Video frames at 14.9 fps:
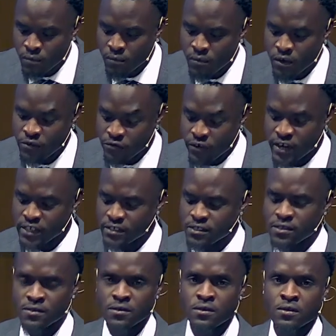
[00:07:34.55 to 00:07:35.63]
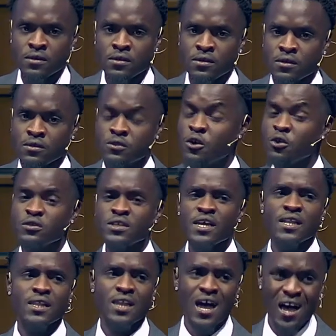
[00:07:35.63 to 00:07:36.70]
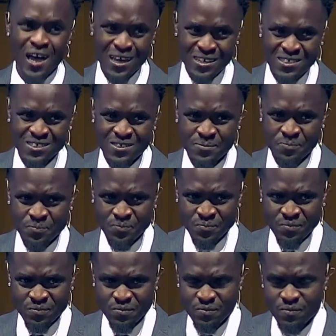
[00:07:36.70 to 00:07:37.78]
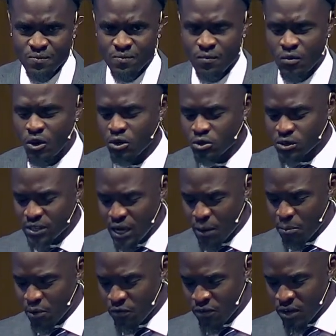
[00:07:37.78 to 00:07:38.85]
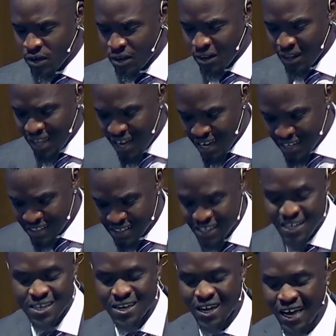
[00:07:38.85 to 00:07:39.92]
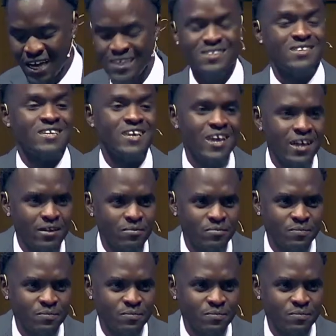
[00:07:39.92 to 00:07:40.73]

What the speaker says: And friends, those are lies on top of lies and lies again.